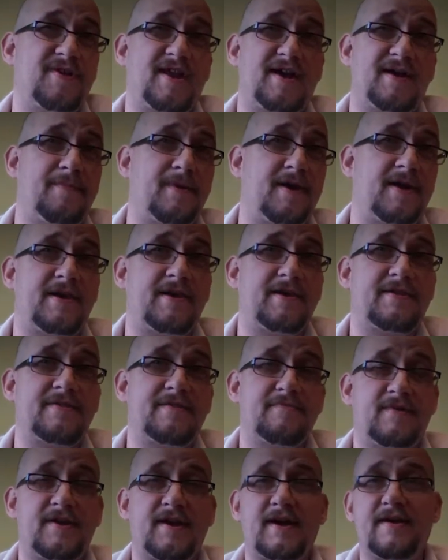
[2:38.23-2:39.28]
when I bite into
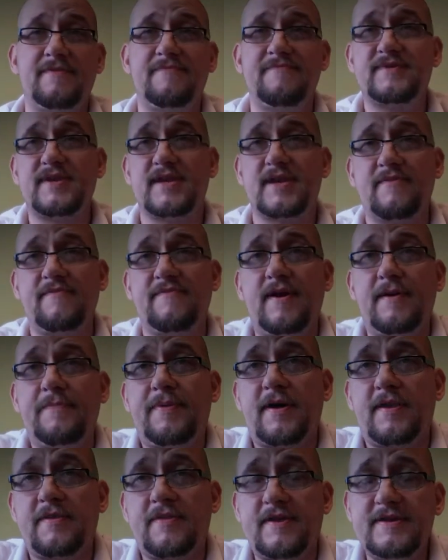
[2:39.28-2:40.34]
them, when I take a
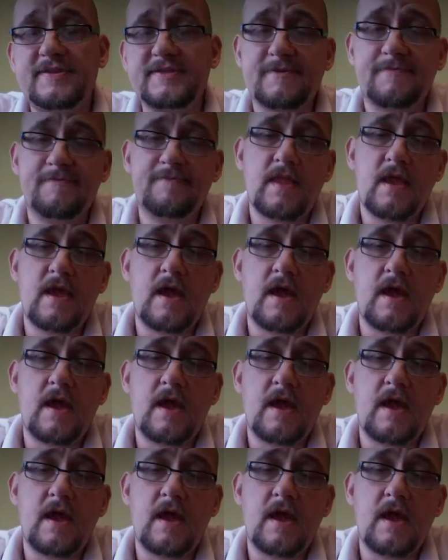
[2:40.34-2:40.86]
vape out of this.